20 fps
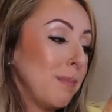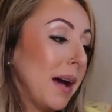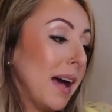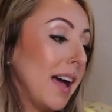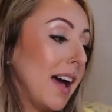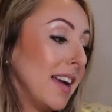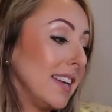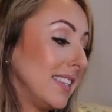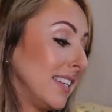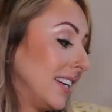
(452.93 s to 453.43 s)

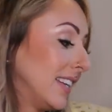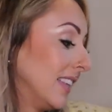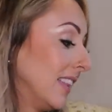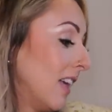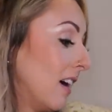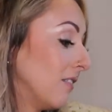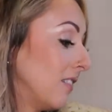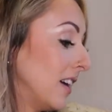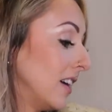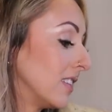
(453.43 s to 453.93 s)
but I did
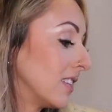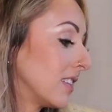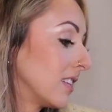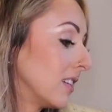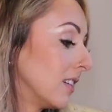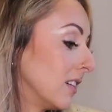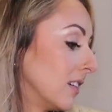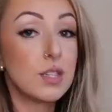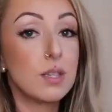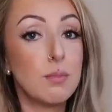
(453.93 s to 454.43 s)
love it
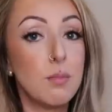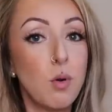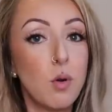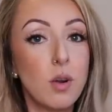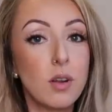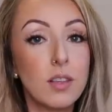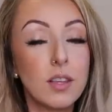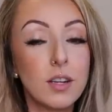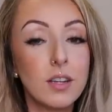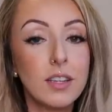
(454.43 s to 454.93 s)
some
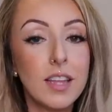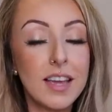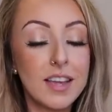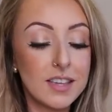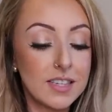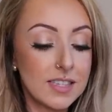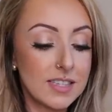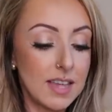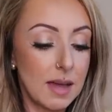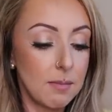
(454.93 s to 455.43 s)
more little
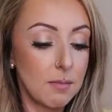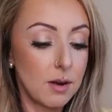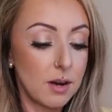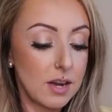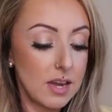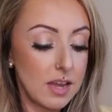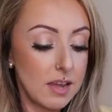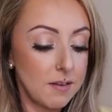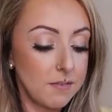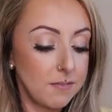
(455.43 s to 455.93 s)
like
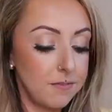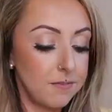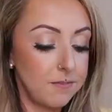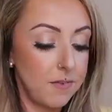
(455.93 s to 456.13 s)
summery